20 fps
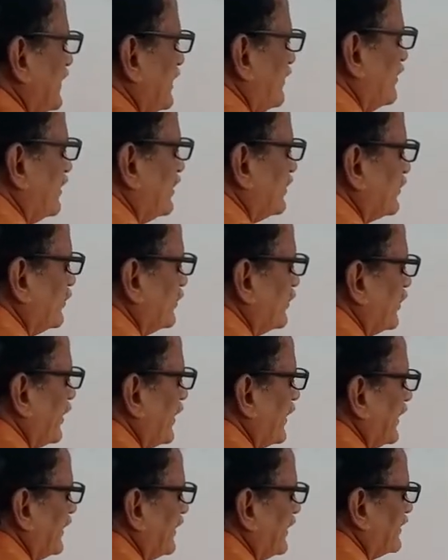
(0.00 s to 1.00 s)
level to
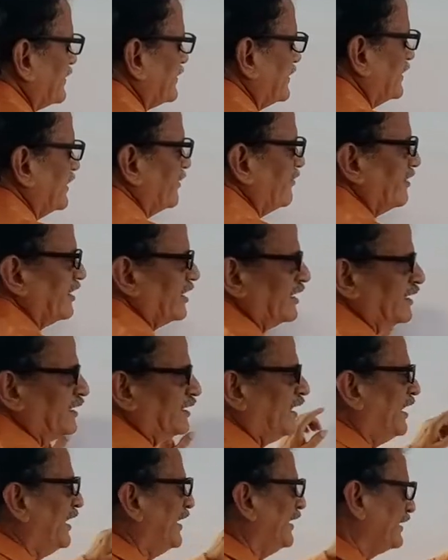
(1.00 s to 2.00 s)
lower energy
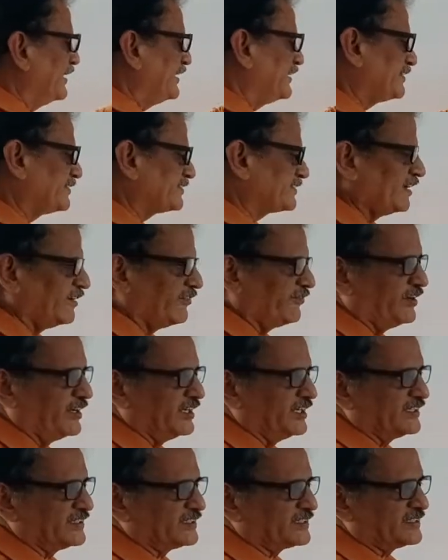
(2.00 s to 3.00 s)
level, it
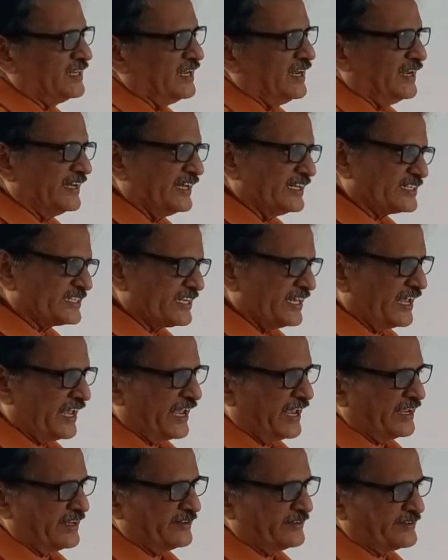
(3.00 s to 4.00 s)
suffers a
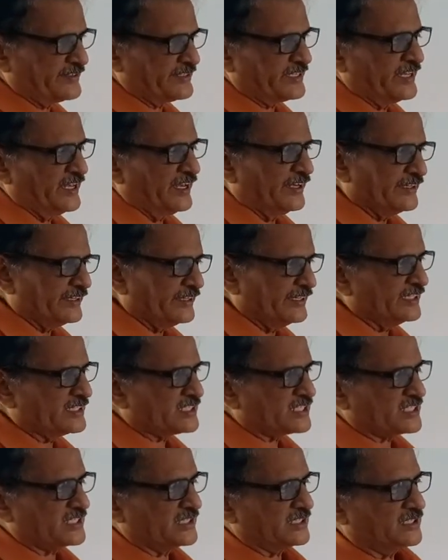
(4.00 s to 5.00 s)
change in
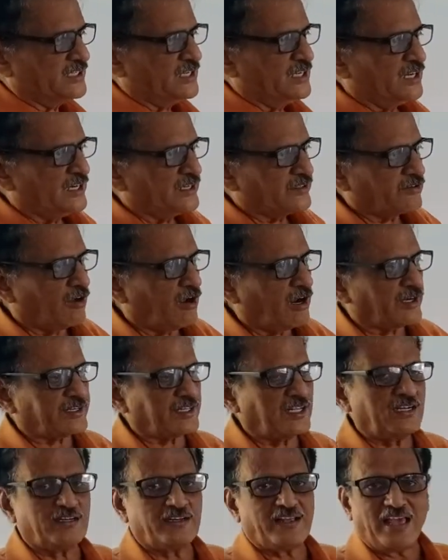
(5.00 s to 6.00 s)
its
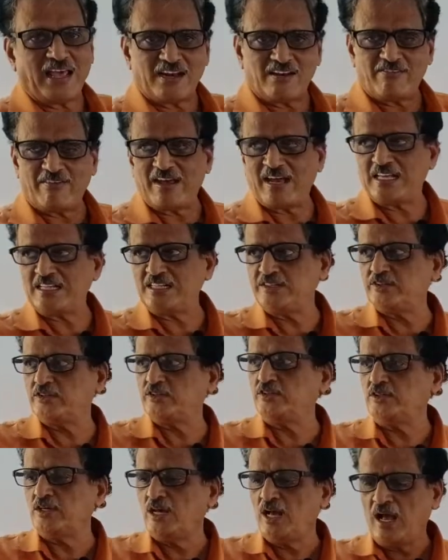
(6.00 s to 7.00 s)
total L
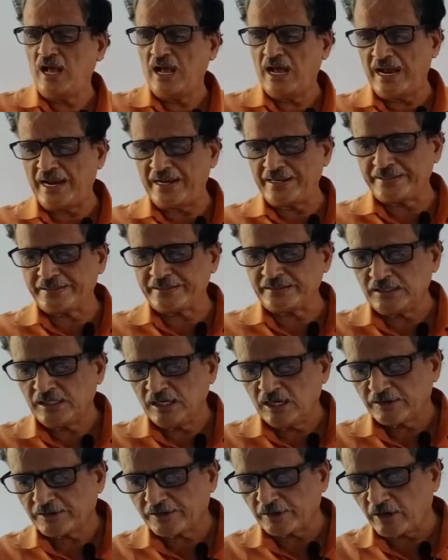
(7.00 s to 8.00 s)
value and
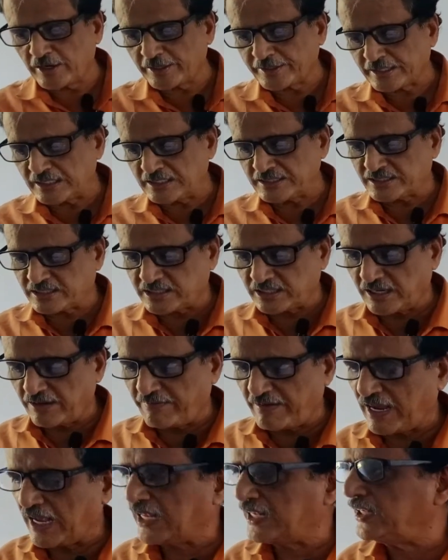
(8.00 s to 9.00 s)
total J
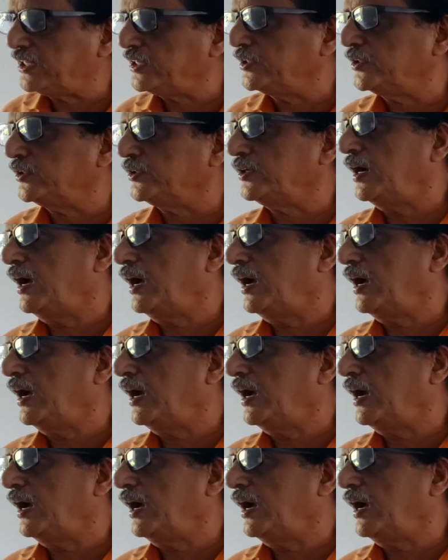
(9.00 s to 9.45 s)
value